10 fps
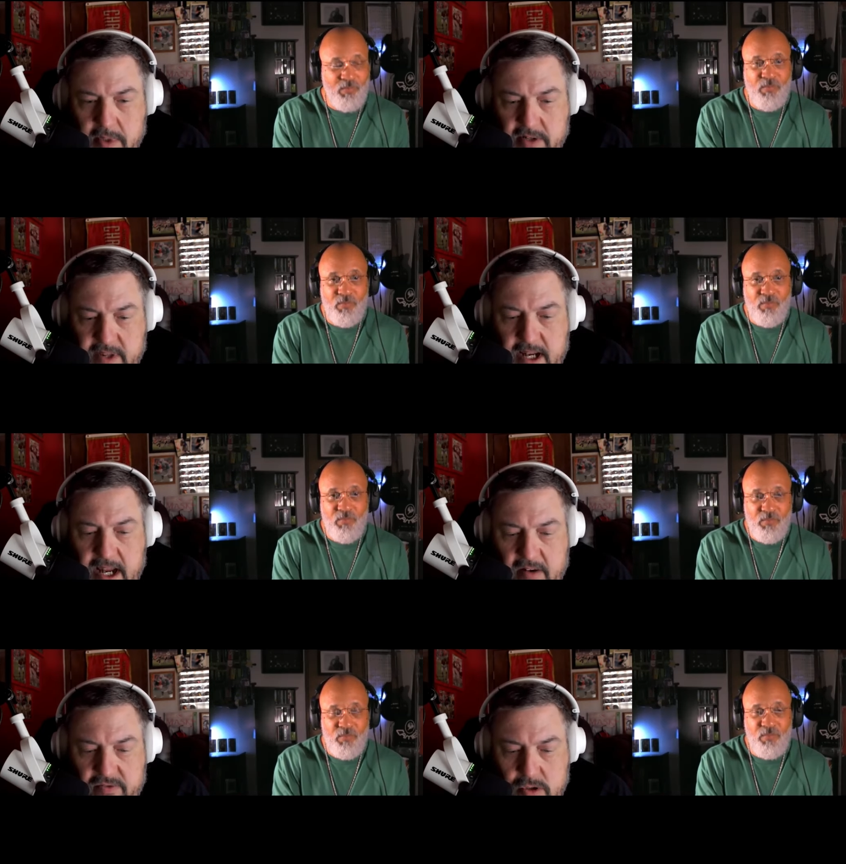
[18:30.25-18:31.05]
Speaker 1: But if they
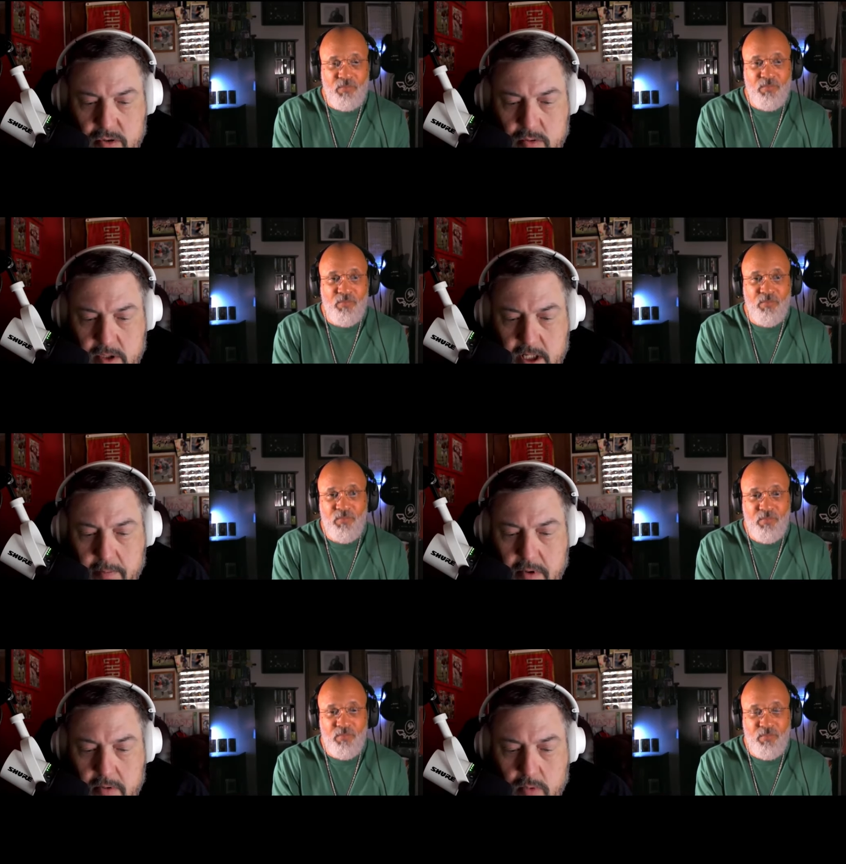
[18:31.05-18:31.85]
have to
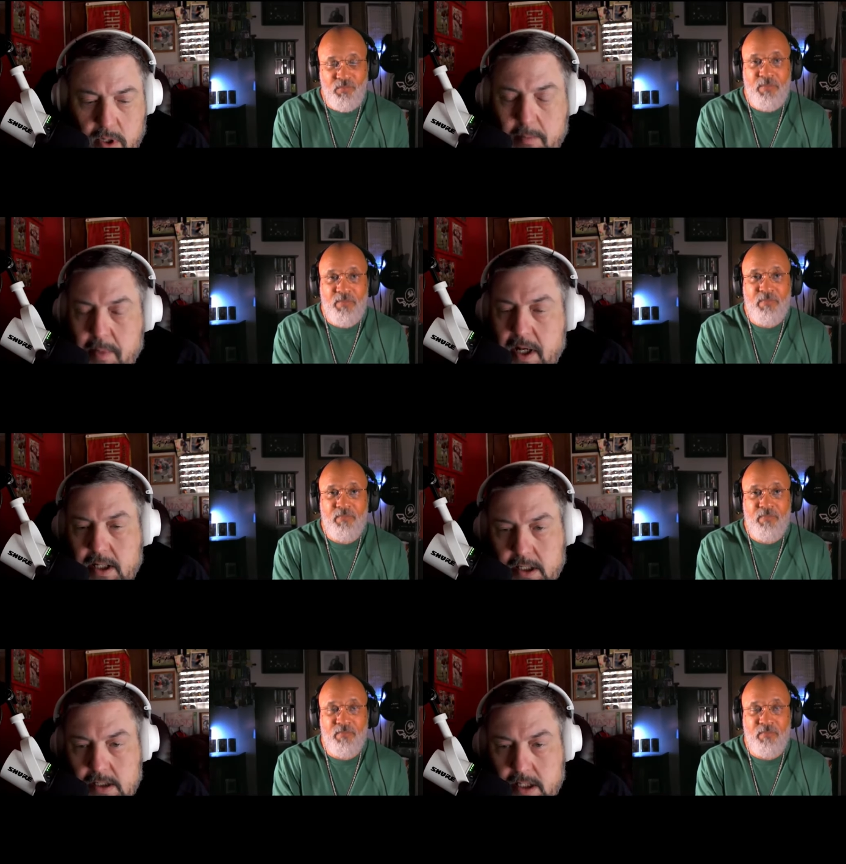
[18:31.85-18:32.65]
keep a running
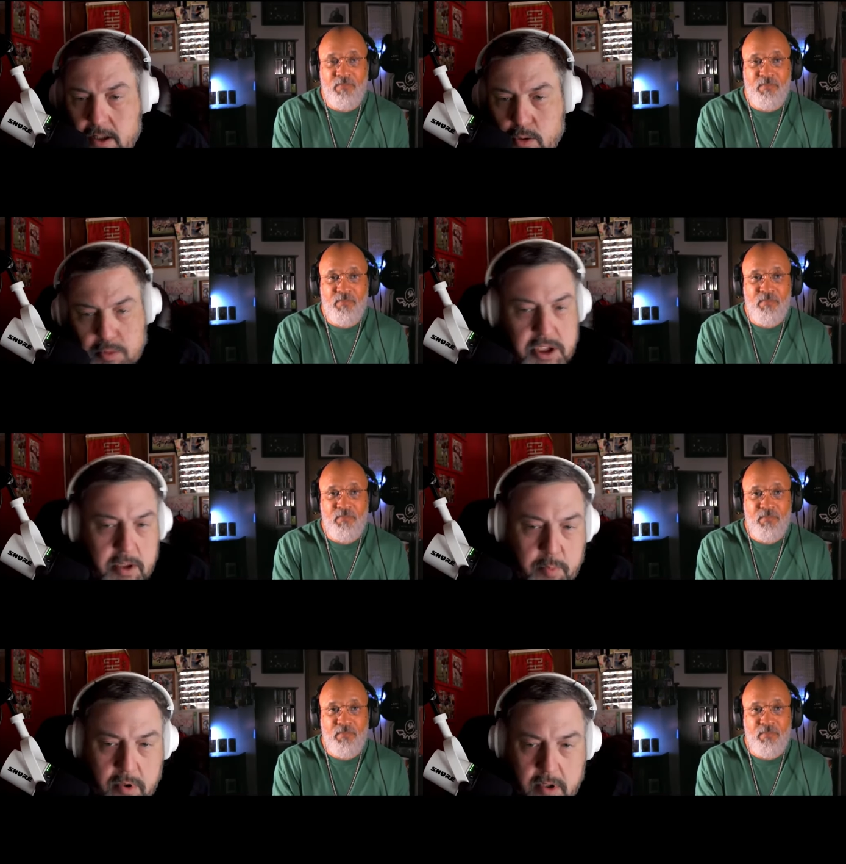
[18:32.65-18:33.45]
back in to help
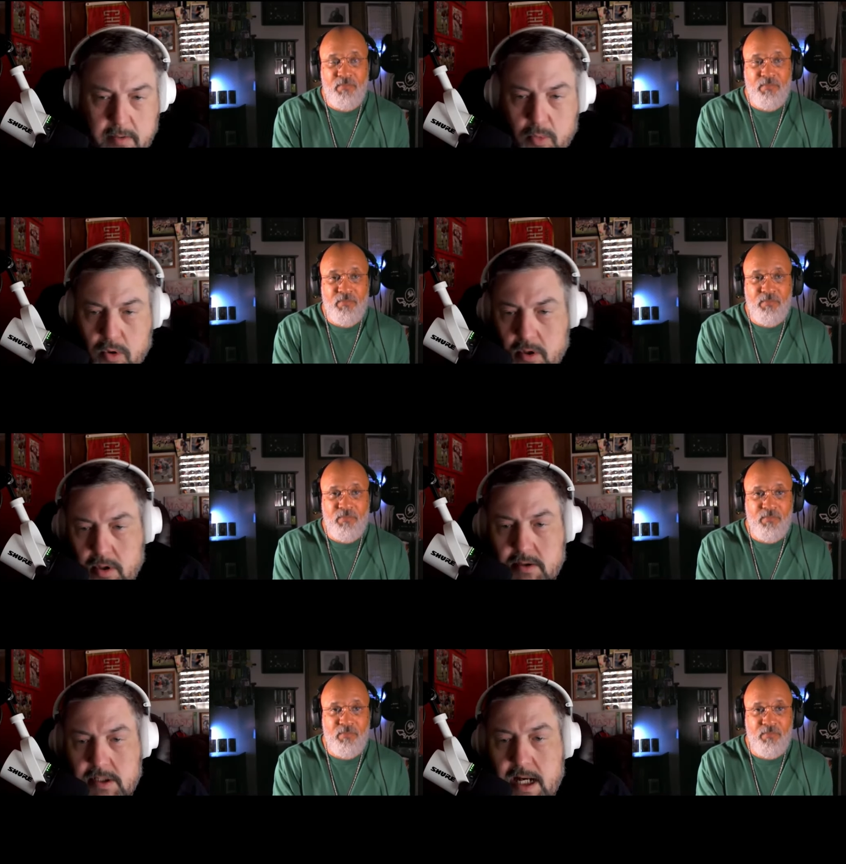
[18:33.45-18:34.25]
chip on him or a
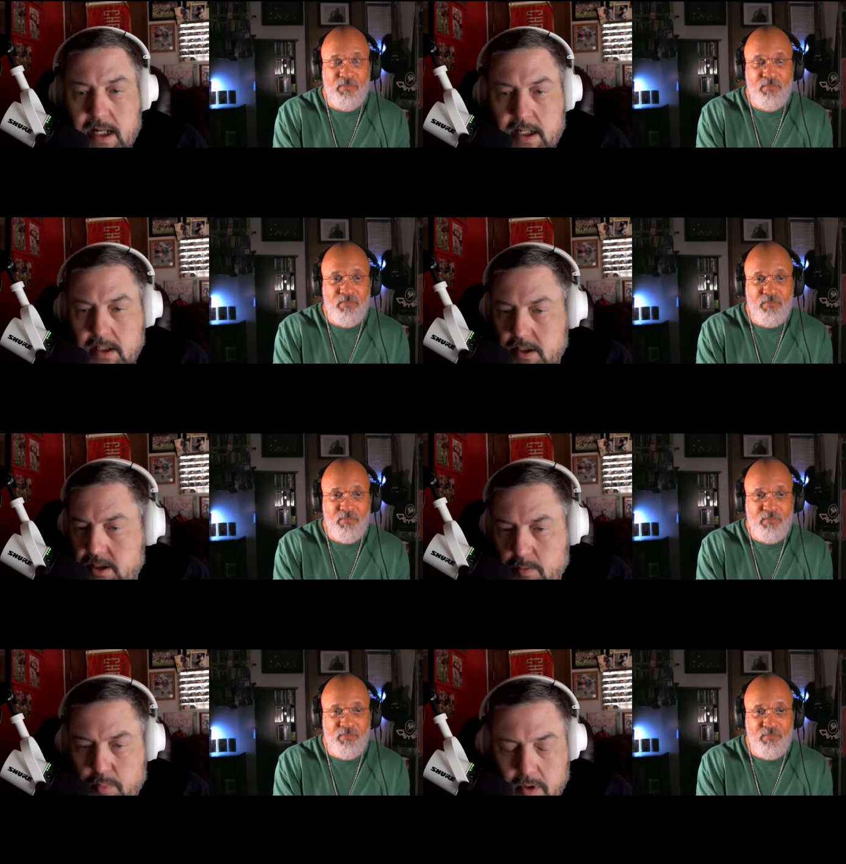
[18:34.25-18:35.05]
tight end to
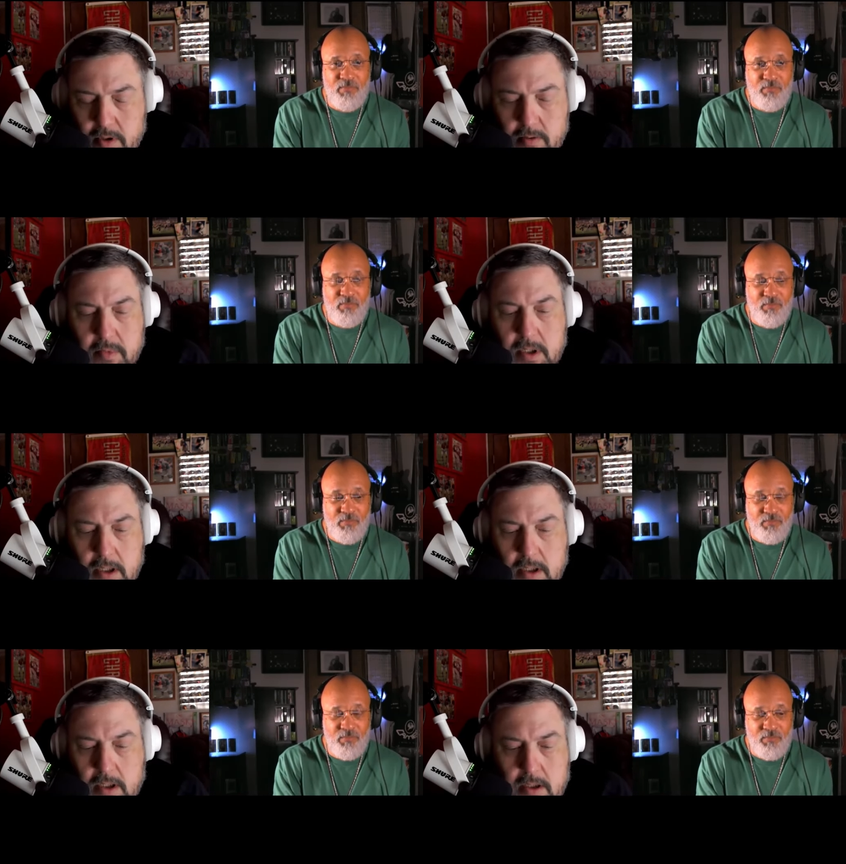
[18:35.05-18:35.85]
chip on him,
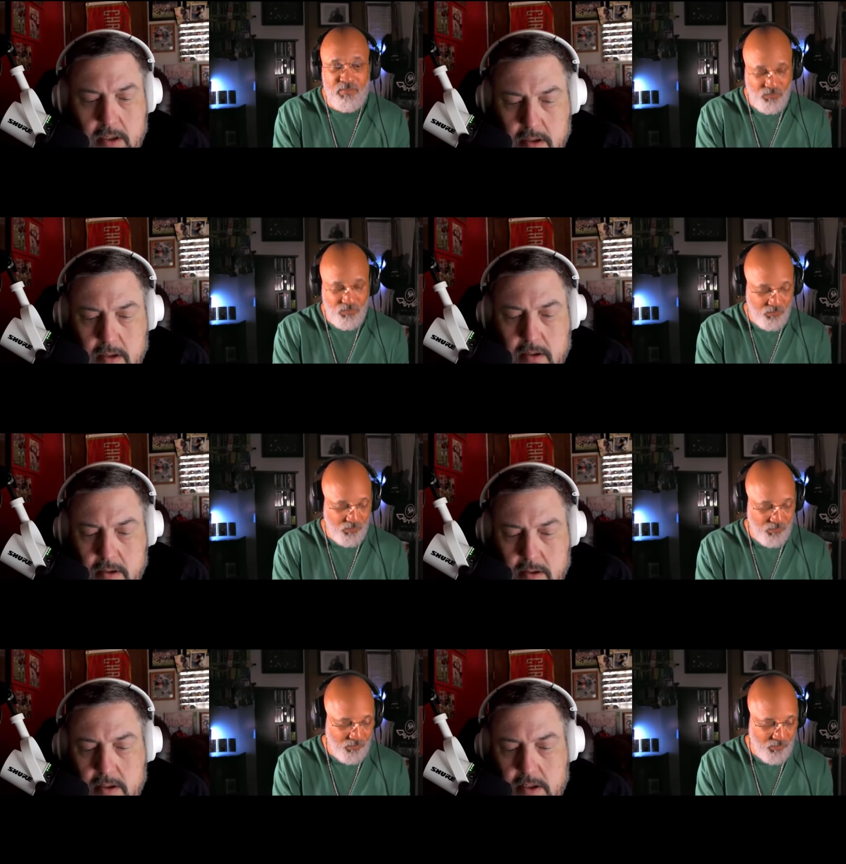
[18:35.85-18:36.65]

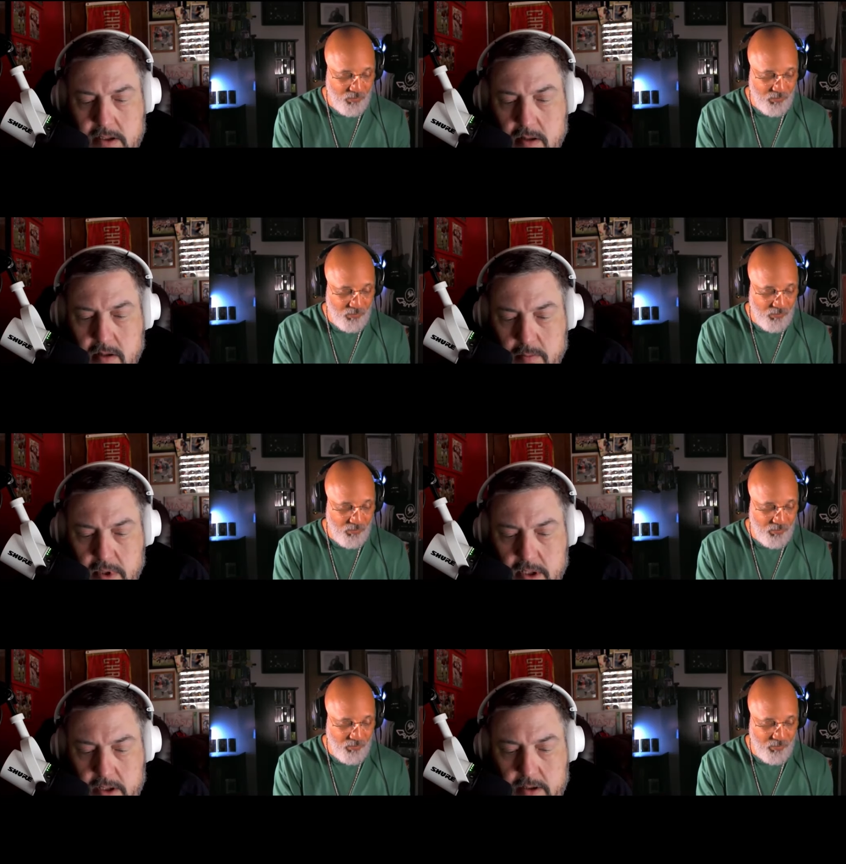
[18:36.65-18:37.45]
it's going to
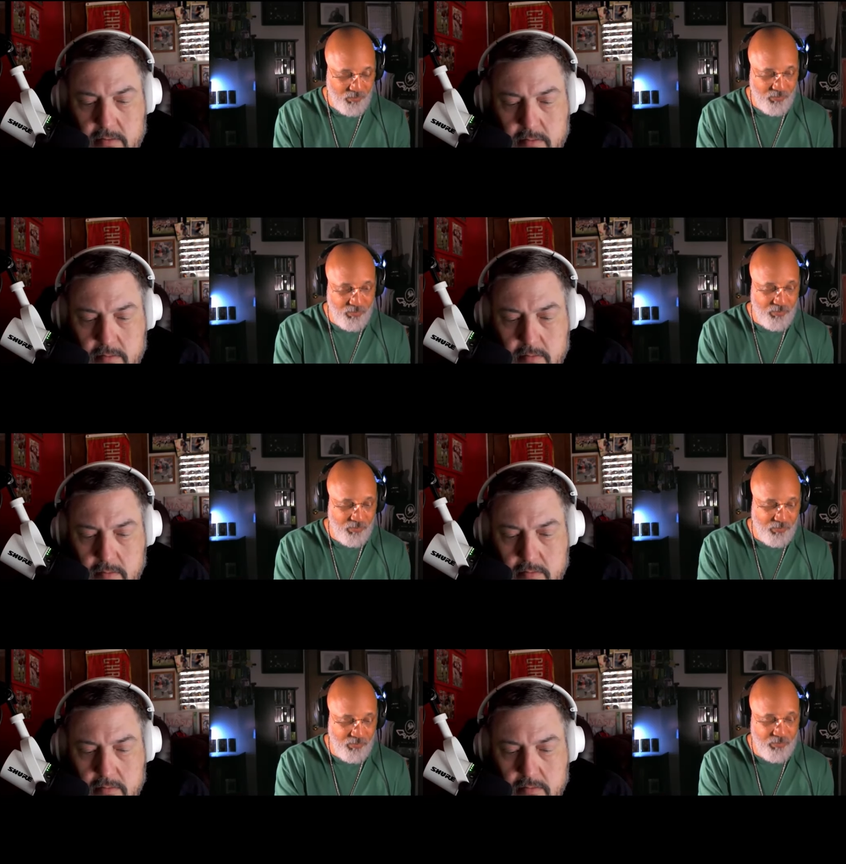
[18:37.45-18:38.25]
be
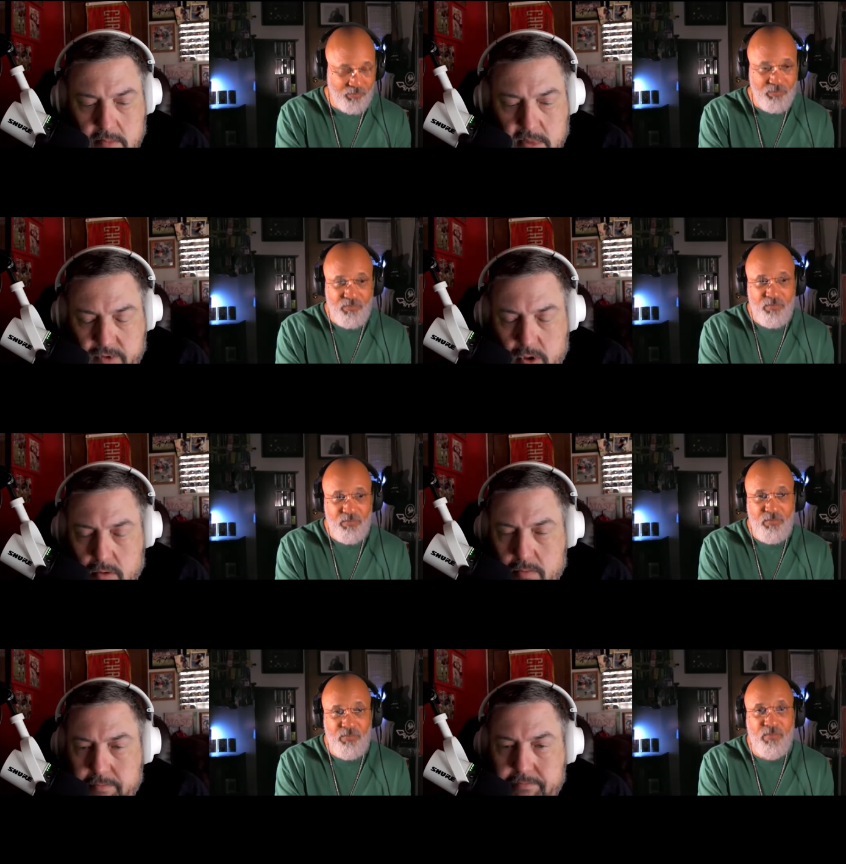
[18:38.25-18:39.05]
difficult.